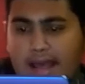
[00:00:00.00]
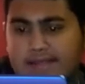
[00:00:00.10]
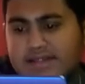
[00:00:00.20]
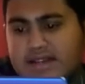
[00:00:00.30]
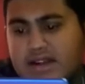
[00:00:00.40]

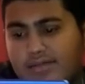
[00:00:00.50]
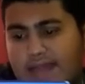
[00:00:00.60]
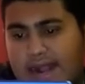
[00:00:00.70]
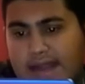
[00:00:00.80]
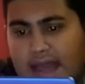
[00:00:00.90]
Instead of
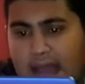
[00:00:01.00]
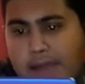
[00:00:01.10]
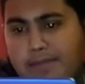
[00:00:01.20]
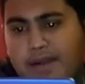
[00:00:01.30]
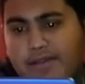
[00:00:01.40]
that,
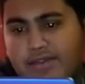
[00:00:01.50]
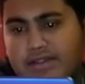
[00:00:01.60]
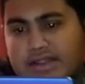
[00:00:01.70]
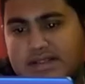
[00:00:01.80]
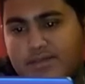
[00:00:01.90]
I prefer
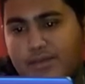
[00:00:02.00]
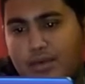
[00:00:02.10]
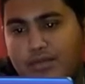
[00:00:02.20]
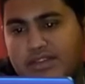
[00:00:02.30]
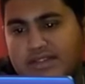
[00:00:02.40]
this
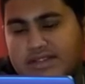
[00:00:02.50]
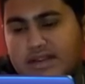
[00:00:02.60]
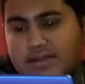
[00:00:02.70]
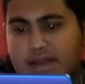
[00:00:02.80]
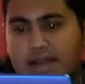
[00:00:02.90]
phone, which is
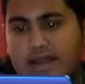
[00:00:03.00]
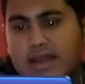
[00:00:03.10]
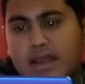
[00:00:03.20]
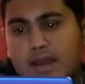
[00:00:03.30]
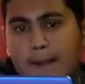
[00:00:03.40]
a
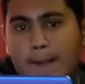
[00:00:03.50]
really